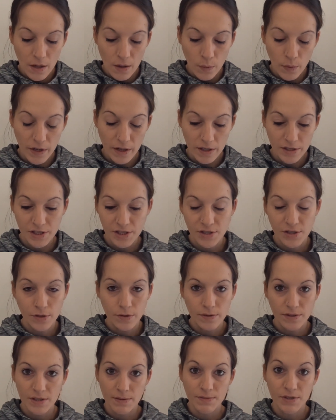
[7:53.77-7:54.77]
we are just
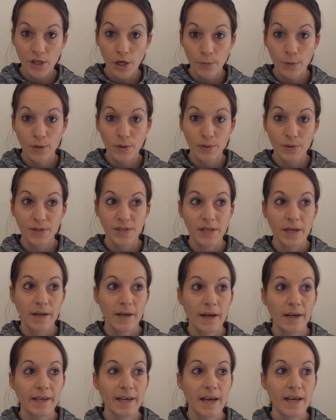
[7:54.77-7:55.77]
doing some turbos.
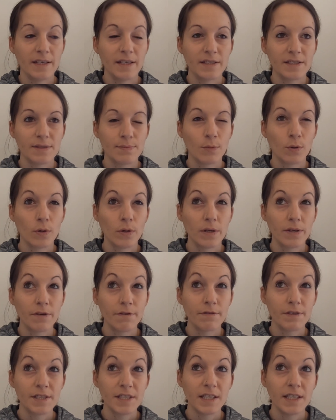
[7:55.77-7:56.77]
Again, it's more the
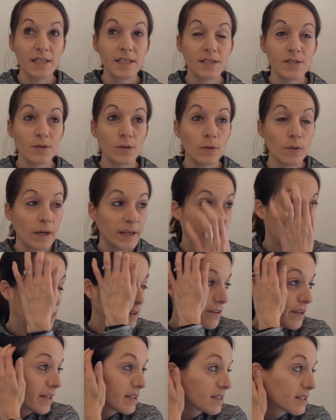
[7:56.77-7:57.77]
fatigue. So
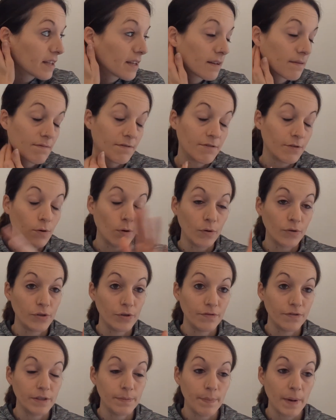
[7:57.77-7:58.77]
again, thanks for all your
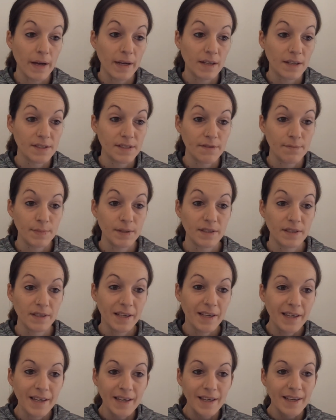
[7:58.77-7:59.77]
feedback, because I've been
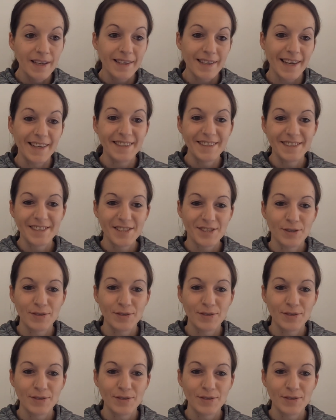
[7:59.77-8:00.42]
kind of just